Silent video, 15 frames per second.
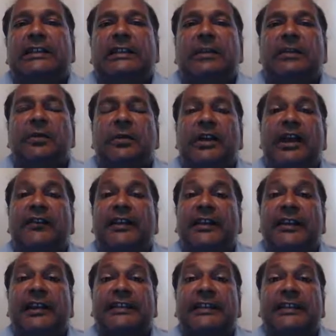when
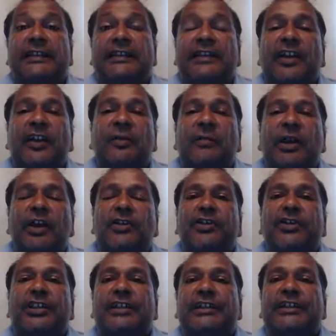everything's in slow
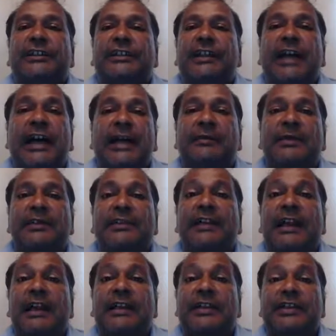motion, time is
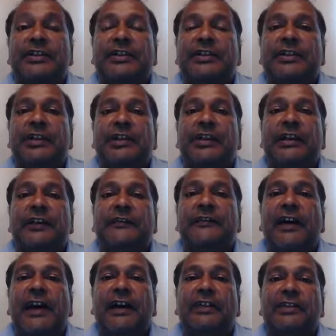not a deterring
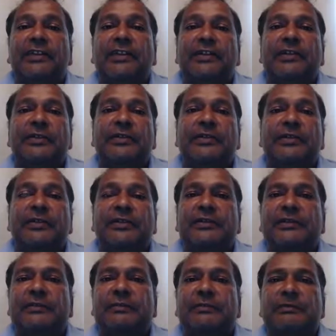factor, so
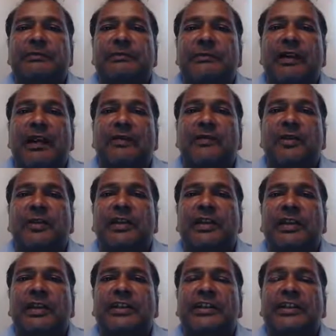it's not
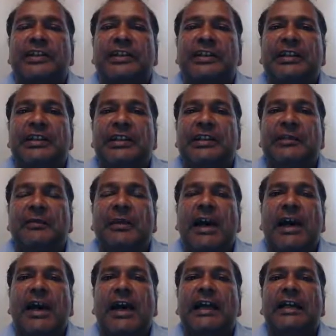really in the
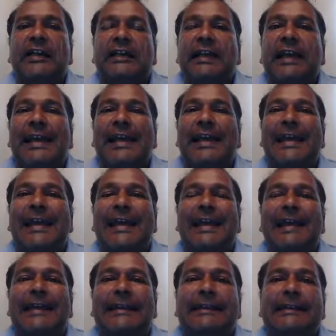mind, and